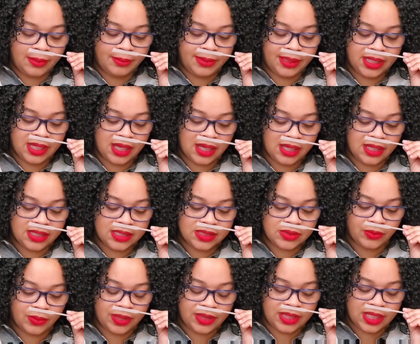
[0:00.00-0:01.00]
because
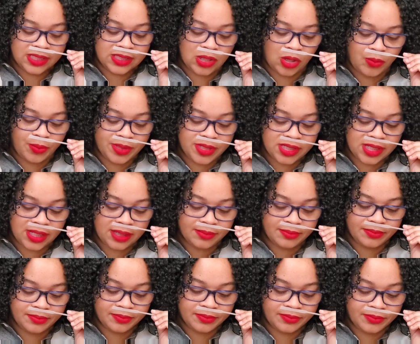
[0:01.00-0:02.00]
when this opens
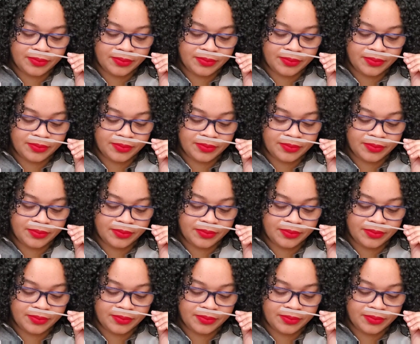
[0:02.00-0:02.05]
up